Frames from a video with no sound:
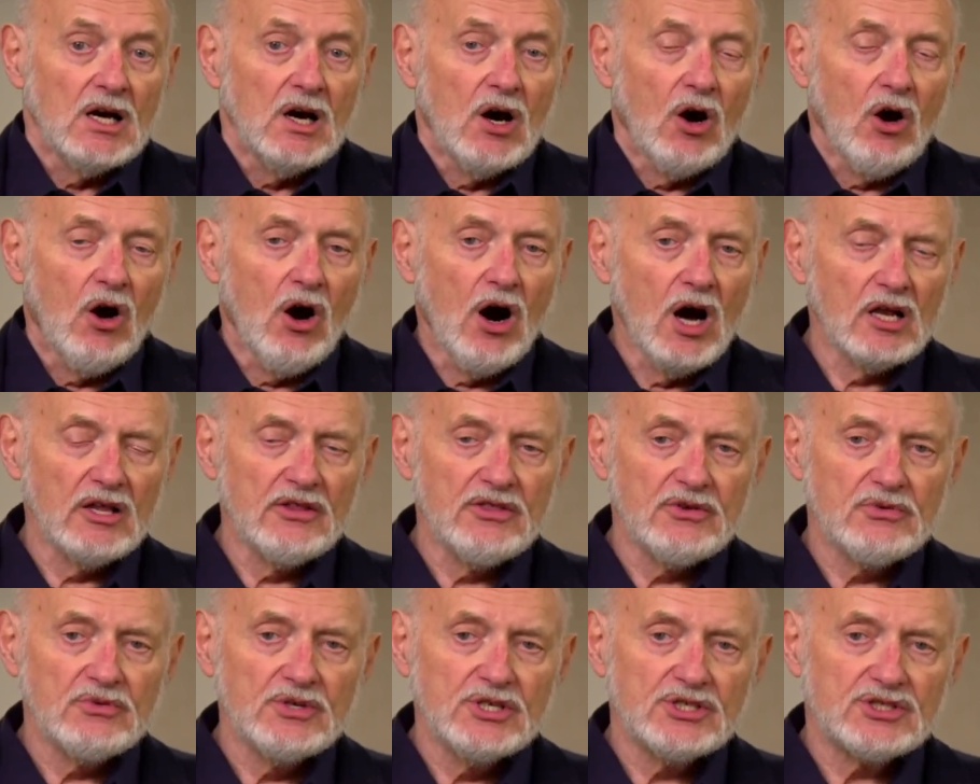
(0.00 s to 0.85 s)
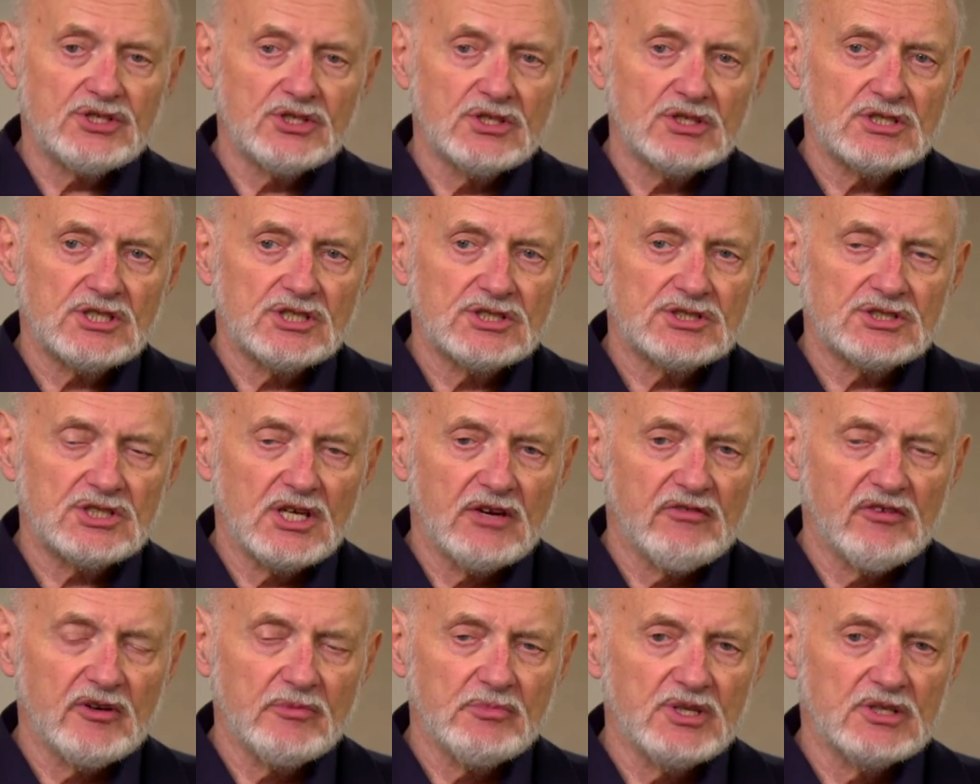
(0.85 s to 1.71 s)
All of the research that's
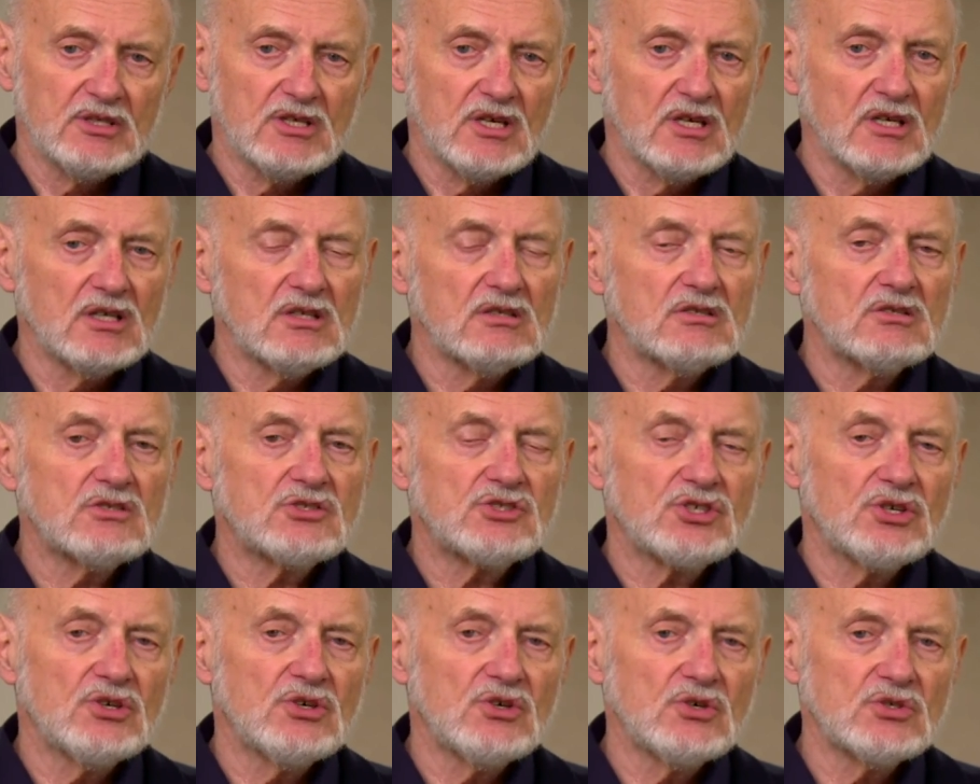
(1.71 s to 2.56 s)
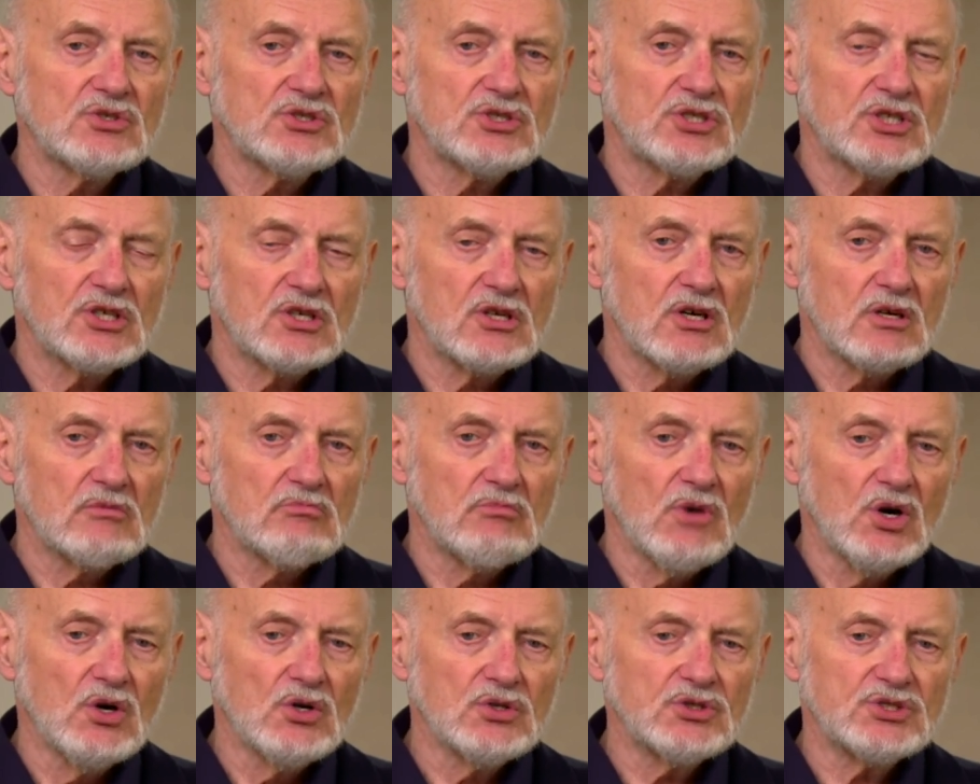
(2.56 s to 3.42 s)
ever been done shows that on
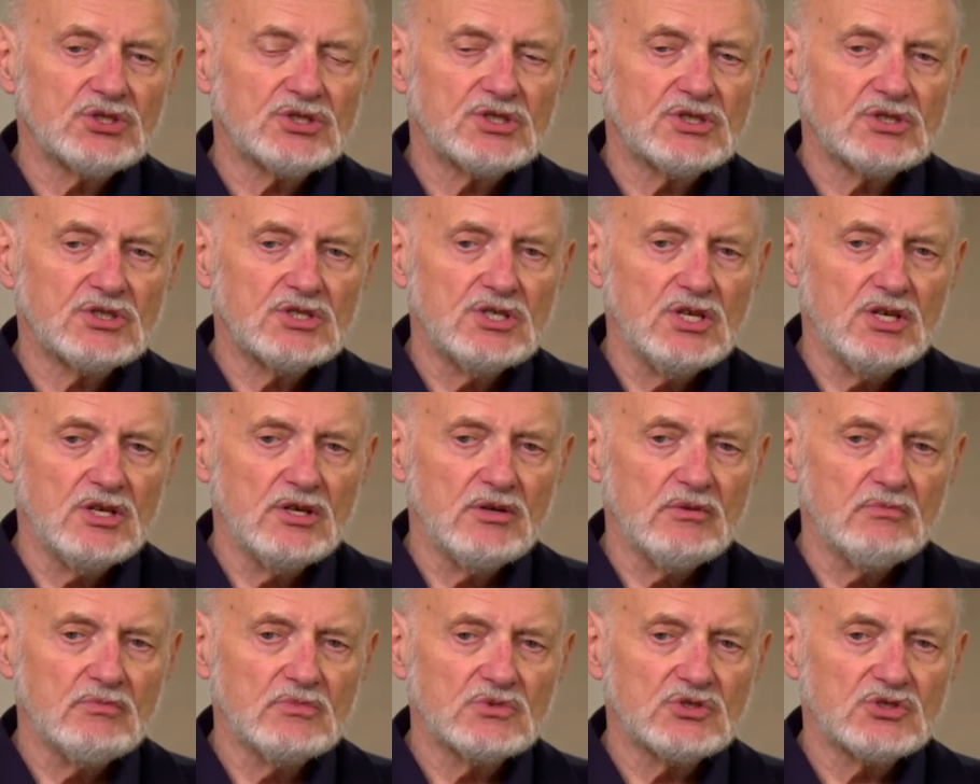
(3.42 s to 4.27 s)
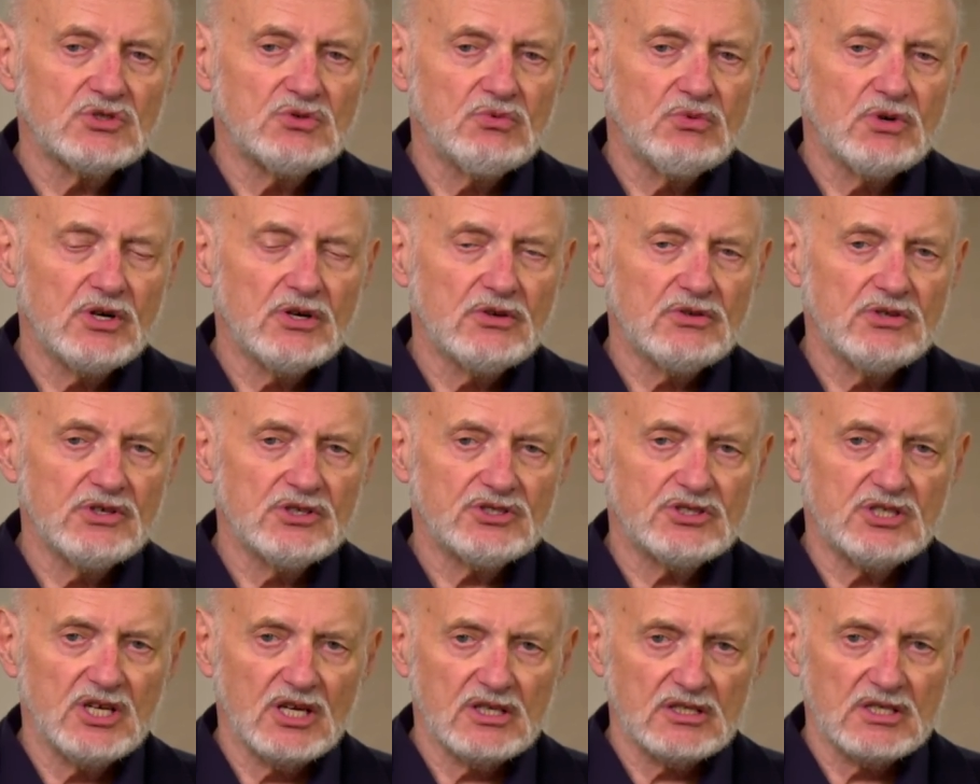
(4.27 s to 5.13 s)
most teams where this
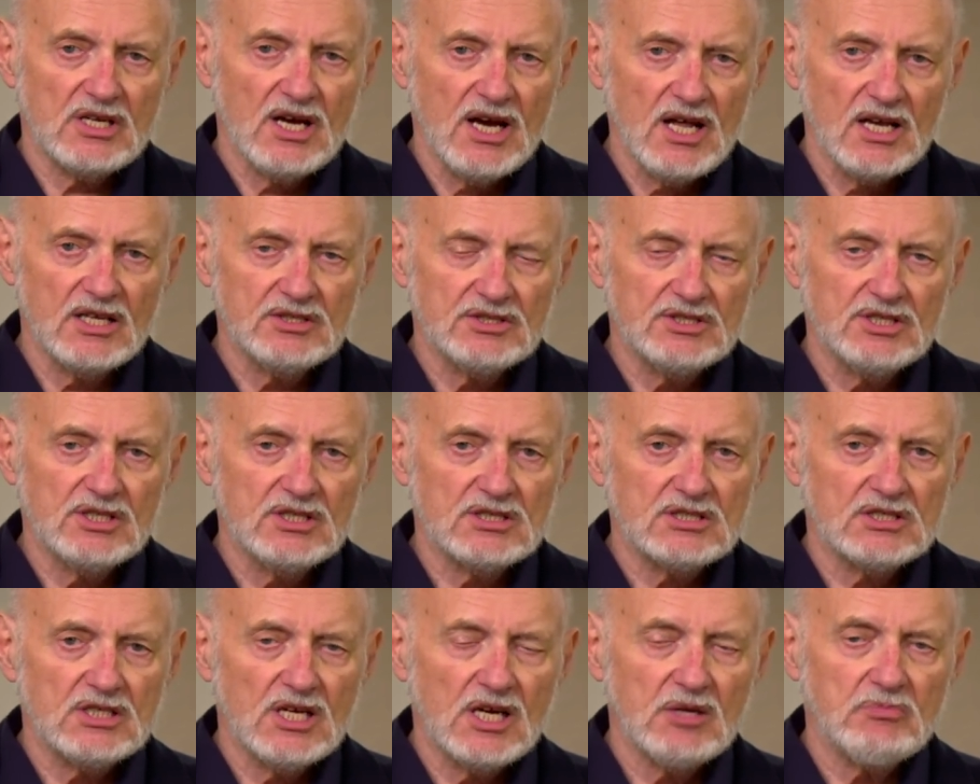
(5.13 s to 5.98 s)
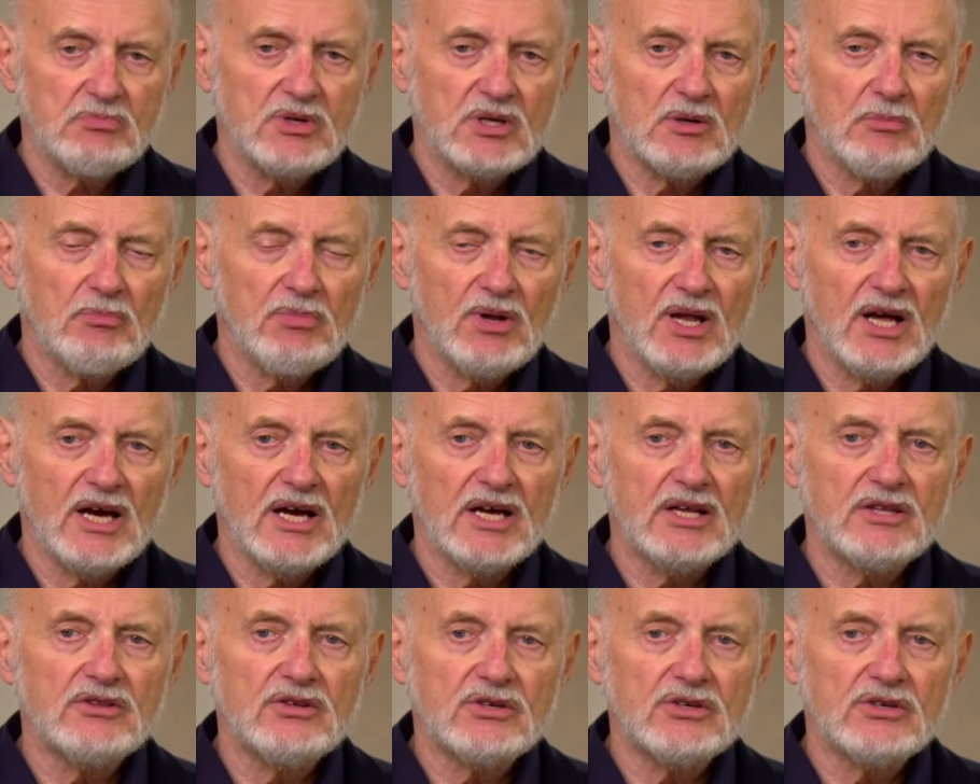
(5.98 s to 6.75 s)
technology has not been applied,